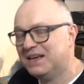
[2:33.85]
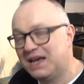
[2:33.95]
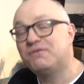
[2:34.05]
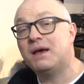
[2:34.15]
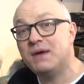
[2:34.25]

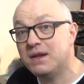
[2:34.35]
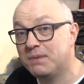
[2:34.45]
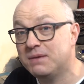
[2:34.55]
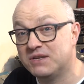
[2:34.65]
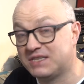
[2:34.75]
In fact, I made a
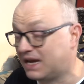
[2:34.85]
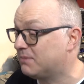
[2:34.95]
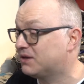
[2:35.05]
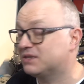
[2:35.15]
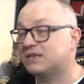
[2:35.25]
big mistake
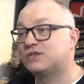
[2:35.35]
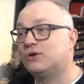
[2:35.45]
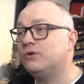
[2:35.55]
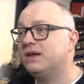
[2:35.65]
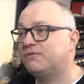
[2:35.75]
because I
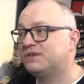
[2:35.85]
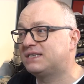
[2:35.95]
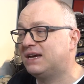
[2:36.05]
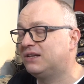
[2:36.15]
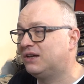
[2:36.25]
saw it for
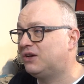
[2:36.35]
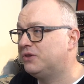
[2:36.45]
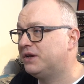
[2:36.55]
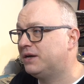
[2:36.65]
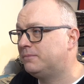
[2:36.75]
sale
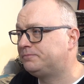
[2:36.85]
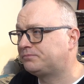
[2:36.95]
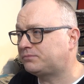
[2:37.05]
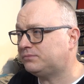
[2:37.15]
on.